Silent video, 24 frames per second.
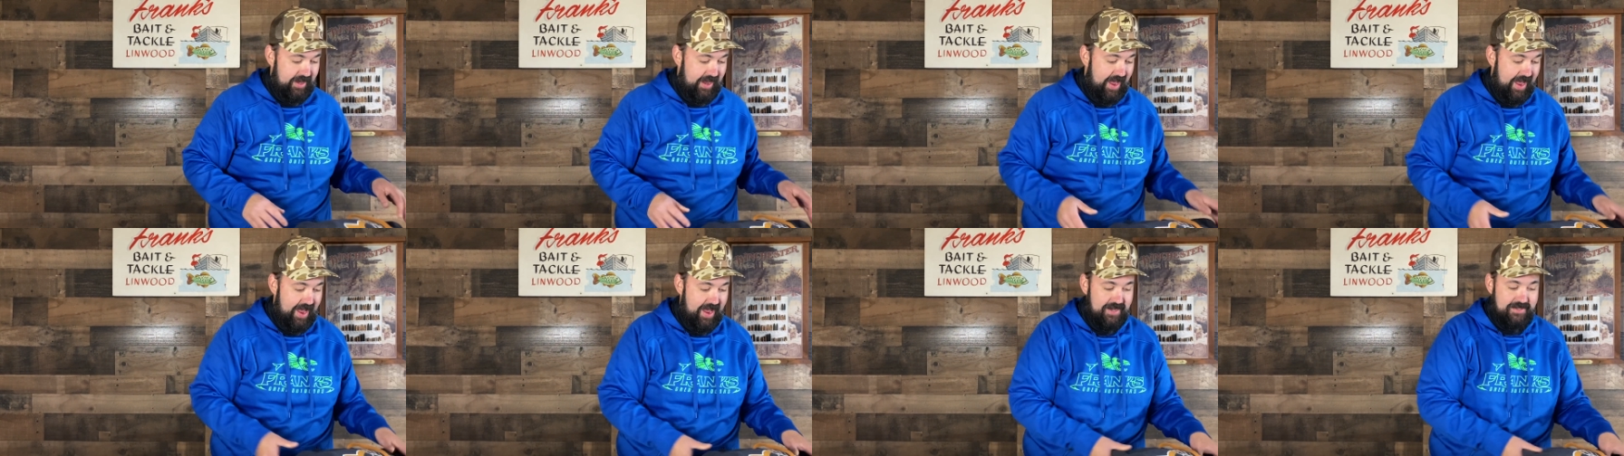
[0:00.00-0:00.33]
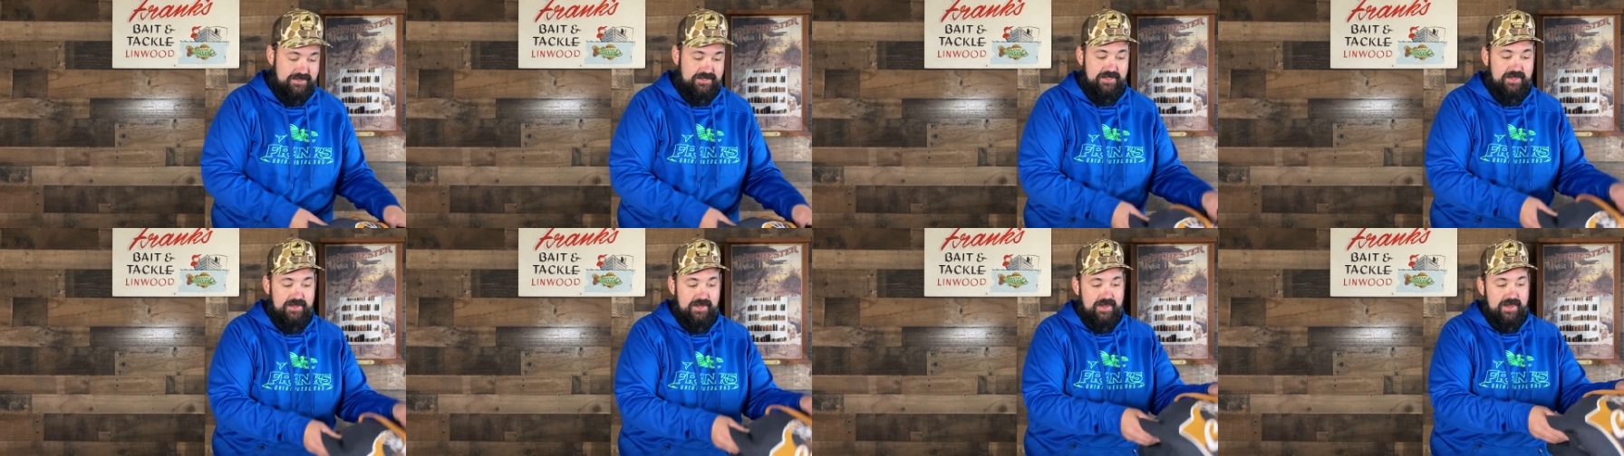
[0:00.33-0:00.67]

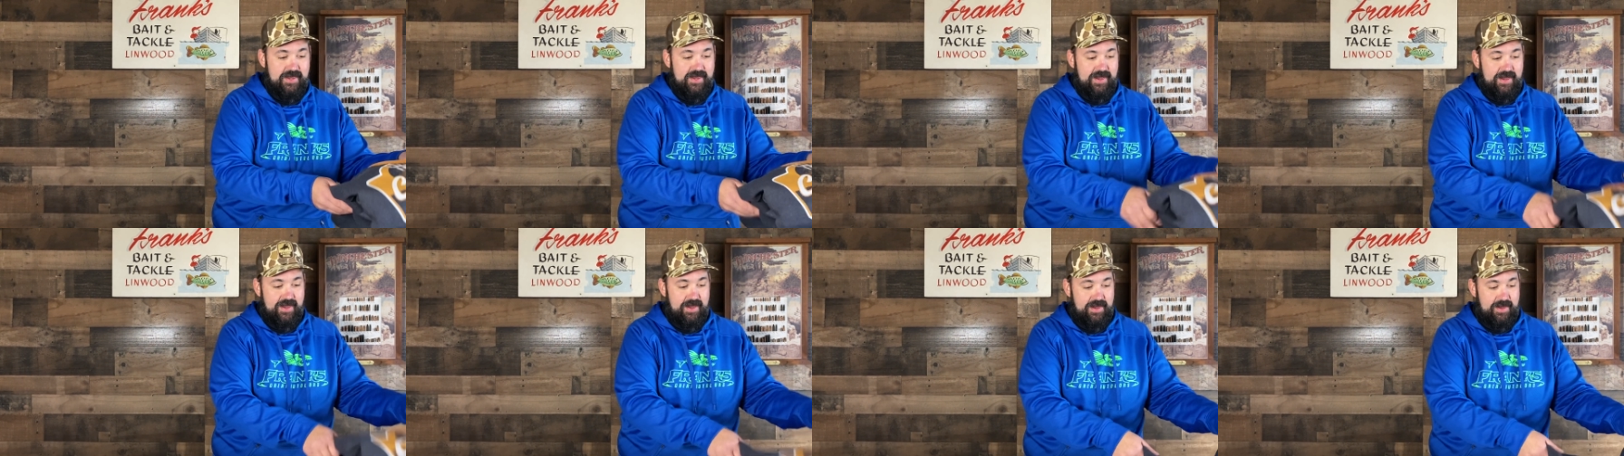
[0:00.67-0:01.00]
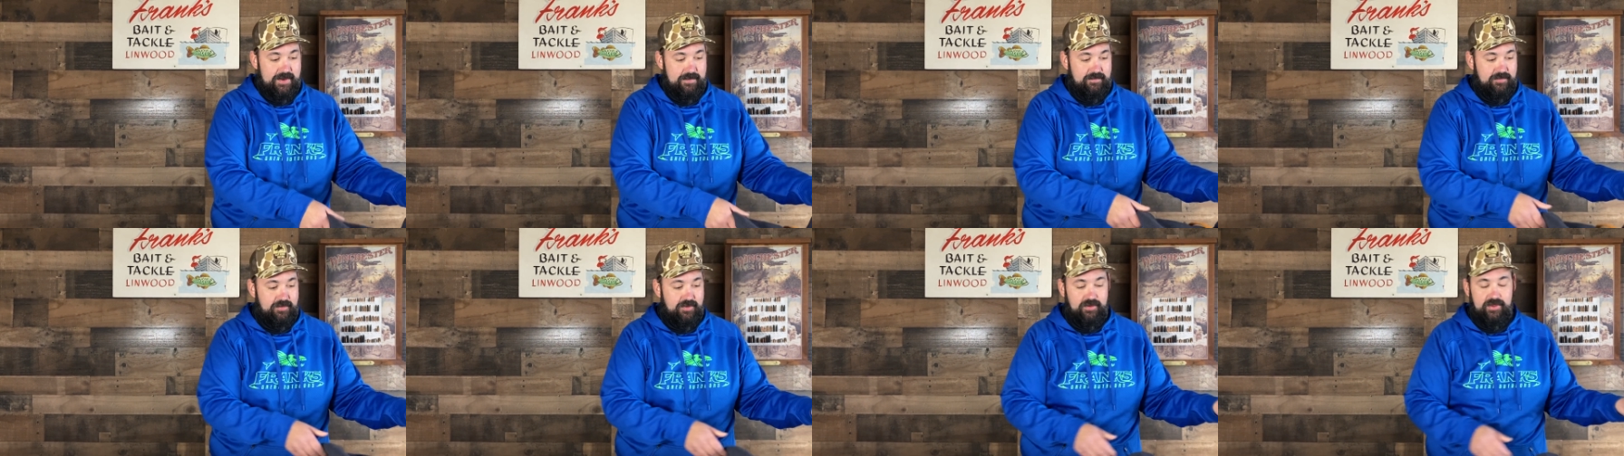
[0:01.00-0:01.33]
hats,
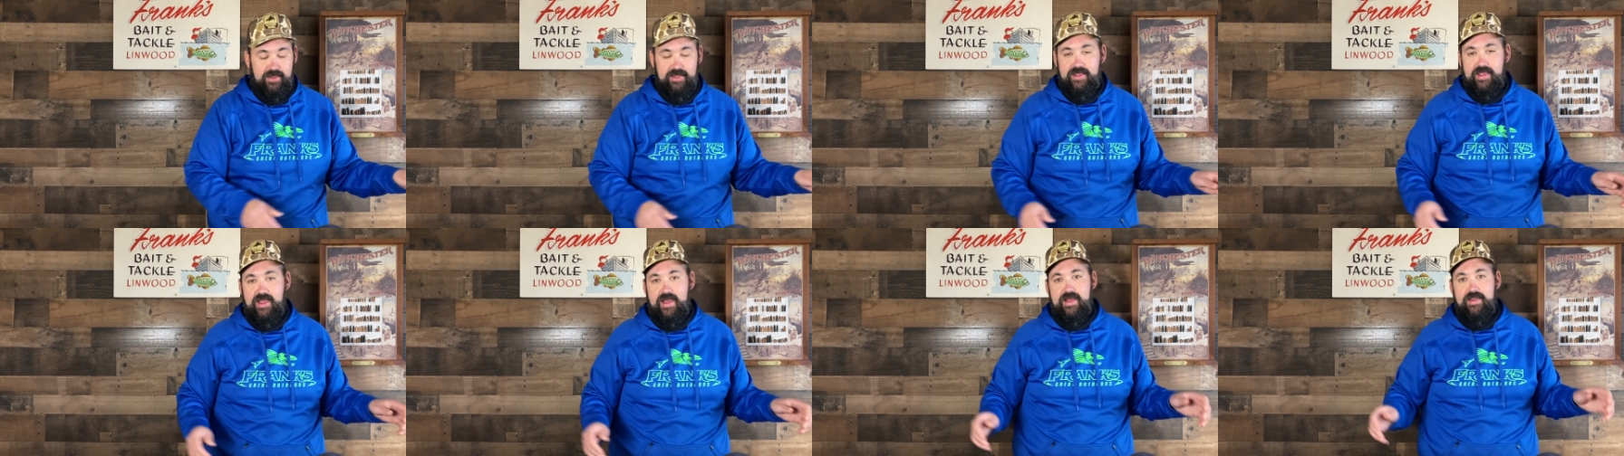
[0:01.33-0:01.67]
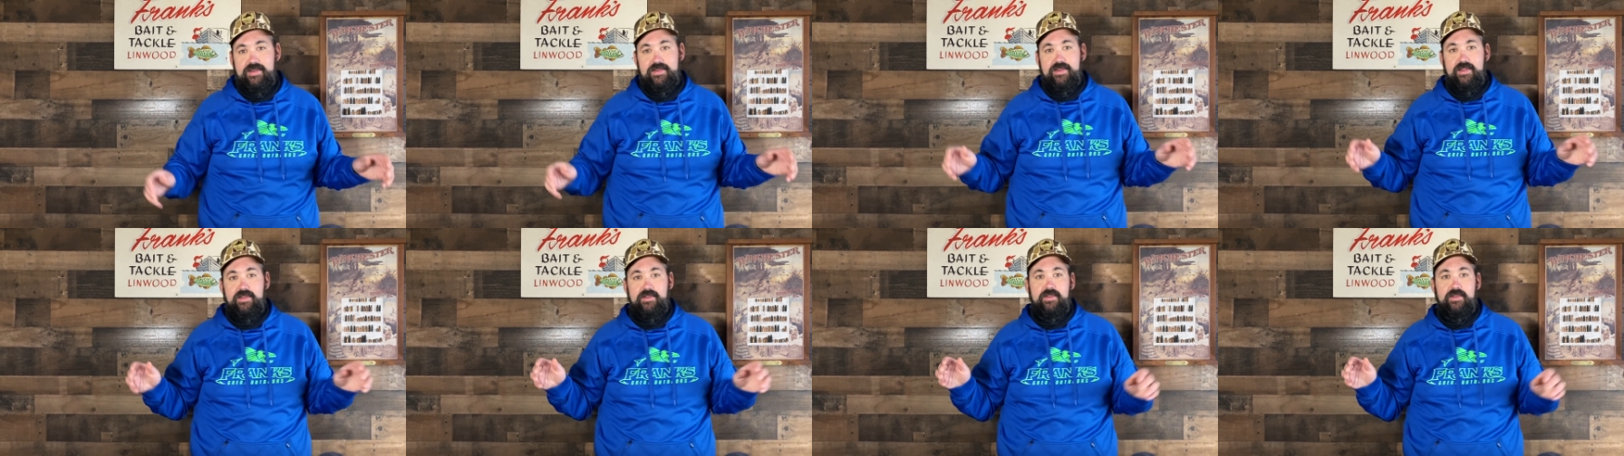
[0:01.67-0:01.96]
um, click on the